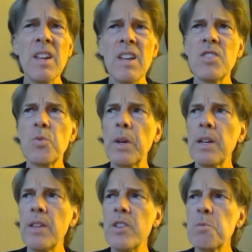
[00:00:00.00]
really
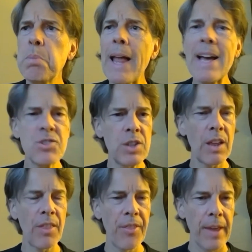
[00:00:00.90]
this plastic
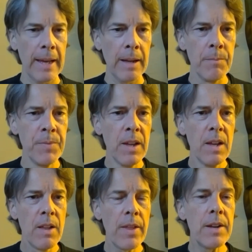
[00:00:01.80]
thing
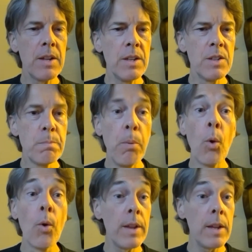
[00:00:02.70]
that is
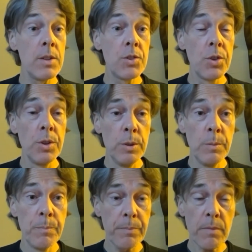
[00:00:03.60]
born into
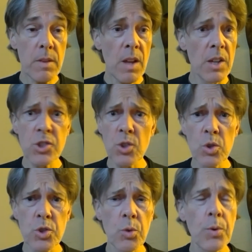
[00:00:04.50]
a
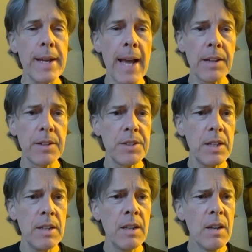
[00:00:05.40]
social
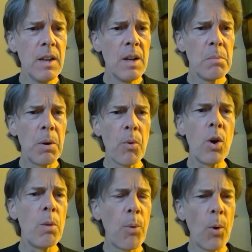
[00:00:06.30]
reality, but we're all
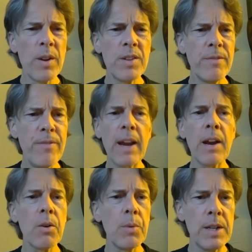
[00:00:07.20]
born into
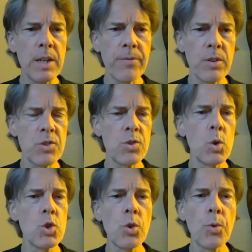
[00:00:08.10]
very different
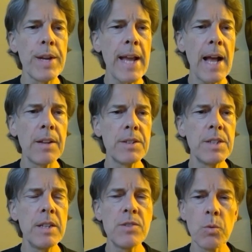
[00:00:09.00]
social
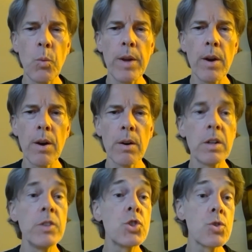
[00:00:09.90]
realities, and we are
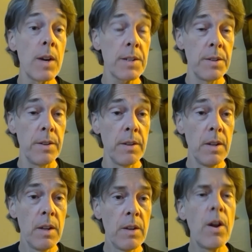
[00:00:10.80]
constructed
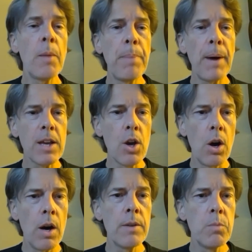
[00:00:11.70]
not by
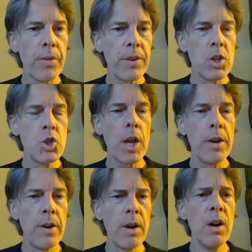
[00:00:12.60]
God with an
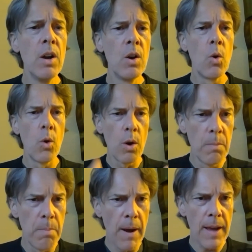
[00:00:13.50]
agenda or
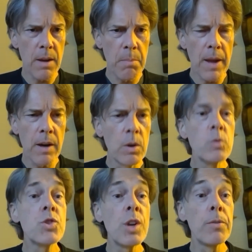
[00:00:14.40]
by our own
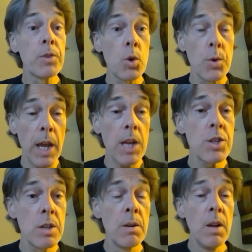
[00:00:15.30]

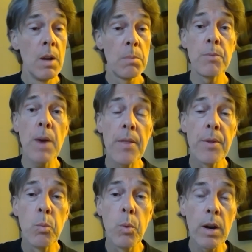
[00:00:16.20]
self-creation, but rather
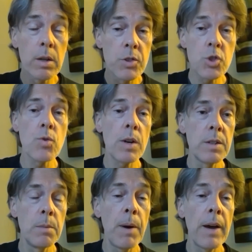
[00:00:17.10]
we are
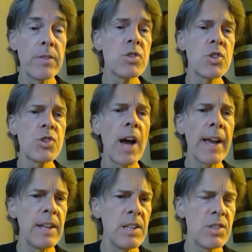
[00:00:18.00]
constructed by the
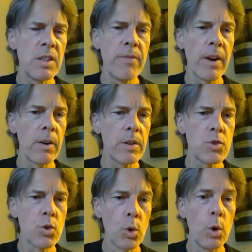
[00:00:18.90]
societies and the various
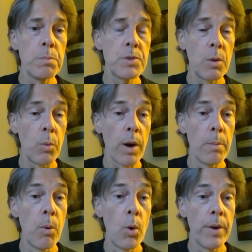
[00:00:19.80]
groups that we are
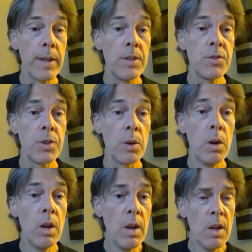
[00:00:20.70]
born into.
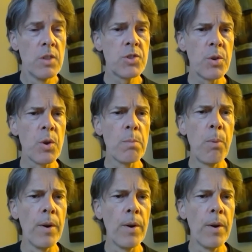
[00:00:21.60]
So you're born